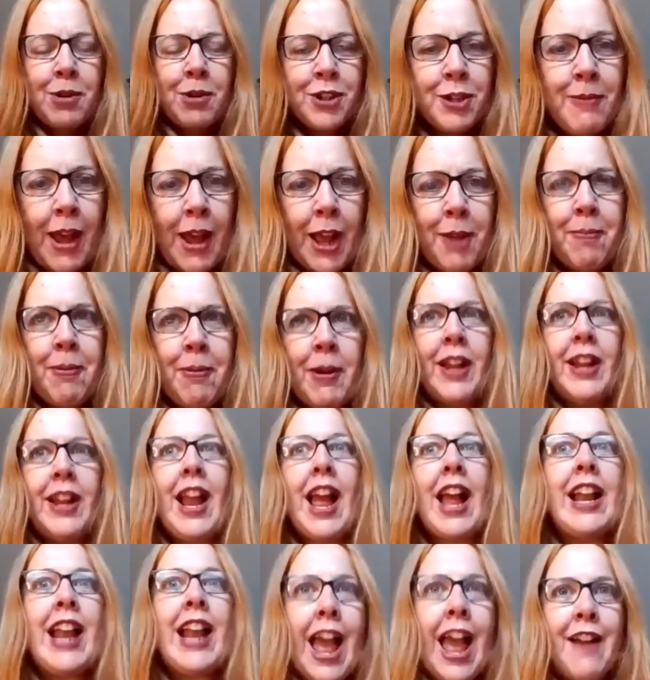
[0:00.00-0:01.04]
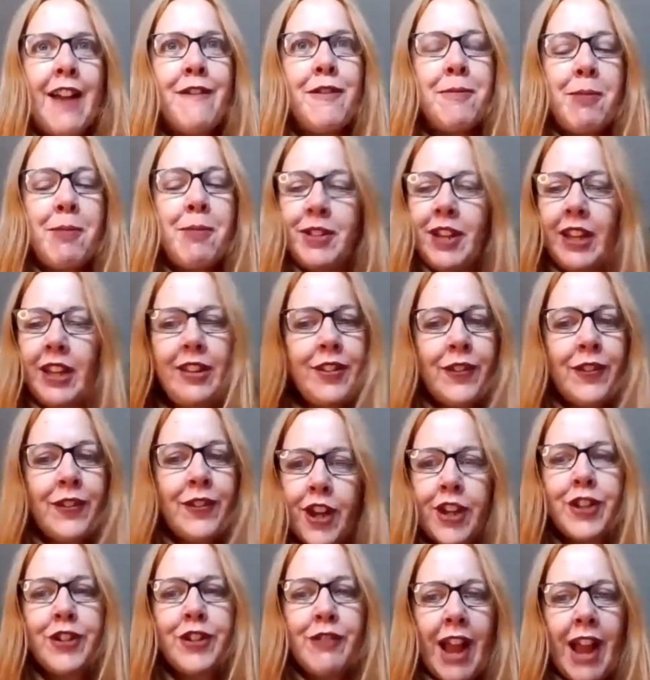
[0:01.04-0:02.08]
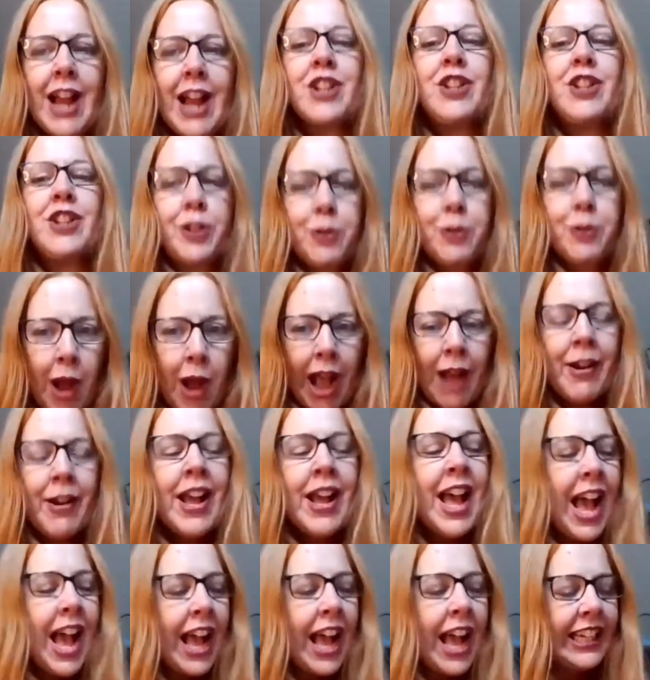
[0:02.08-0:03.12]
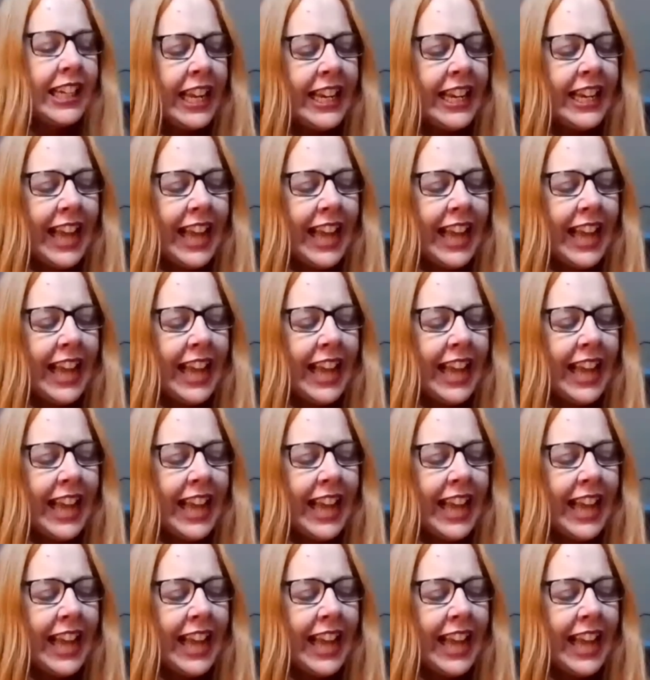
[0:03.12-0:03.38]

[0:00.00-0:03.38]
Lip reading: push them open, and everybody's first reaction is wow. And you can